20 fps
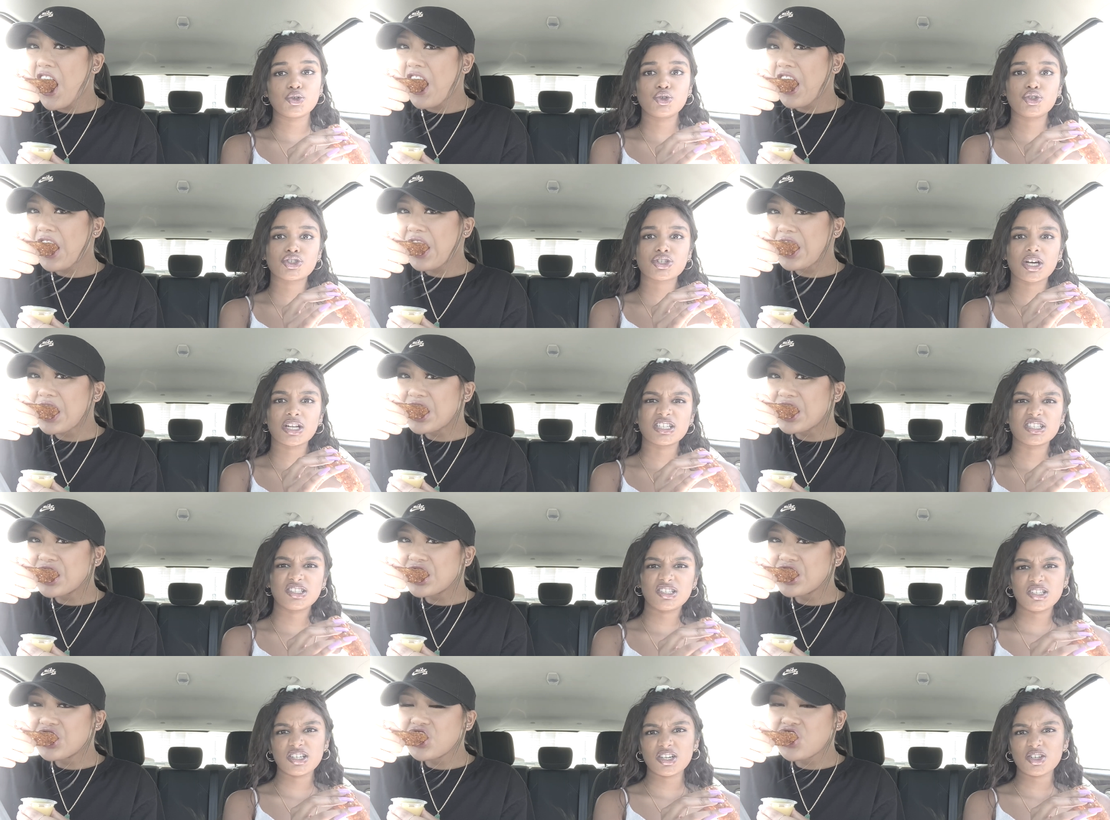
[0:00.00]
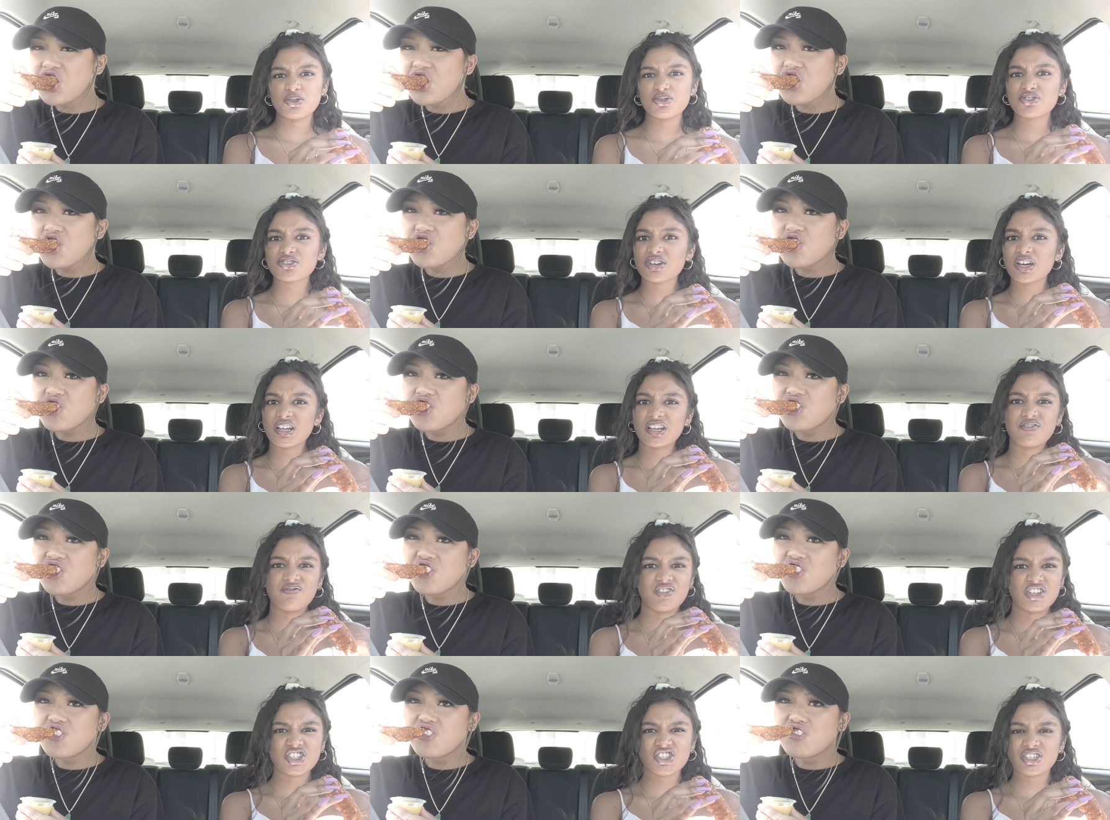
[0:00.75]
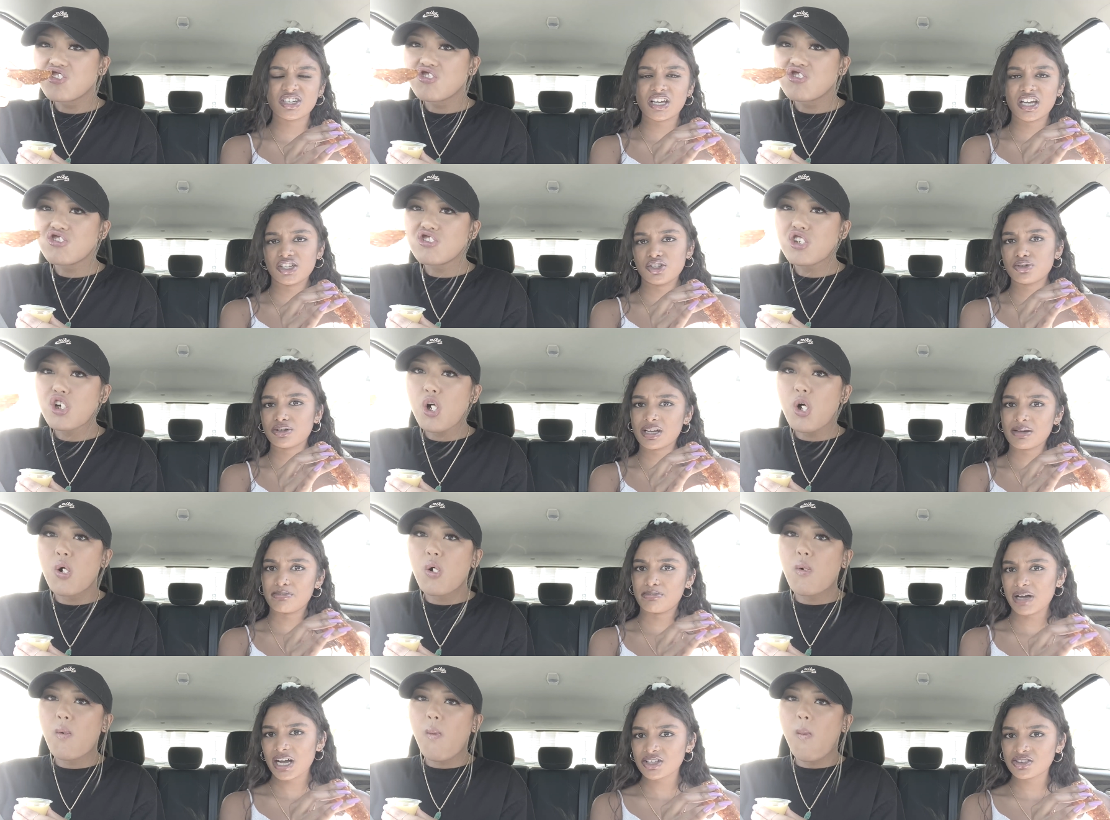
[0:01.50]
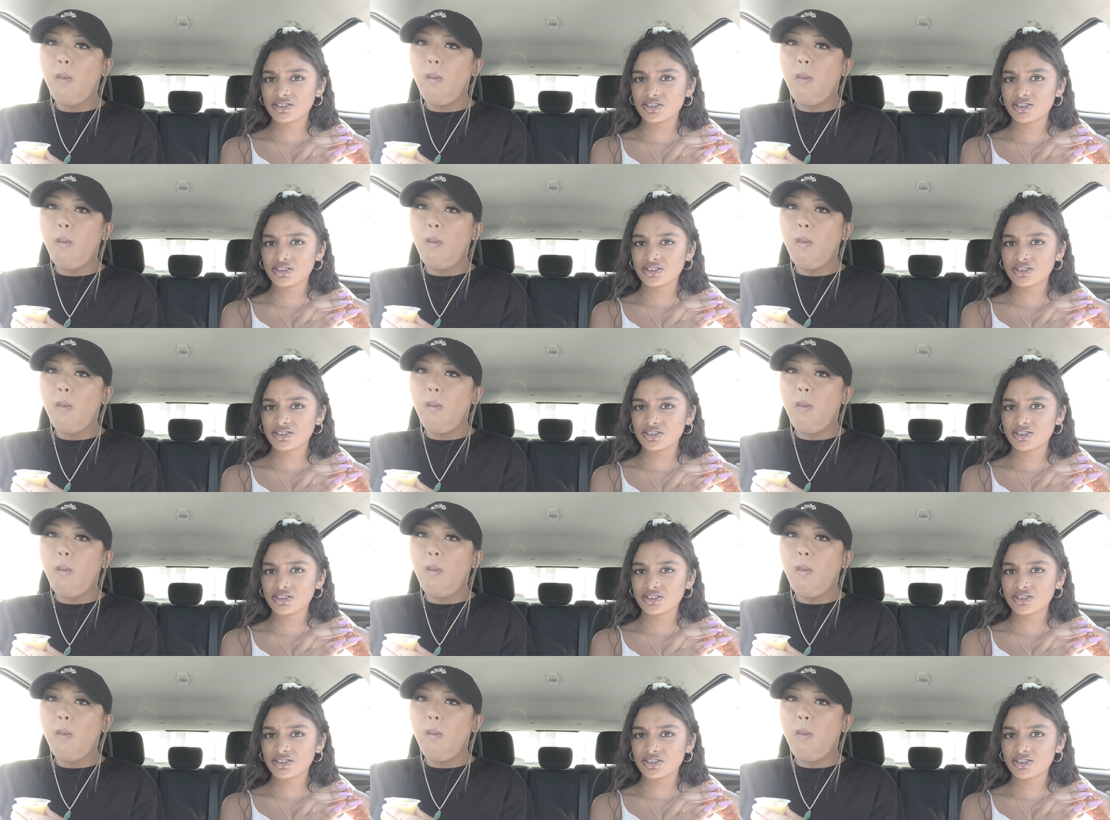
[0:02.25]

Speaker 1: you just gotta see it. You just gotta envision it and you'll get back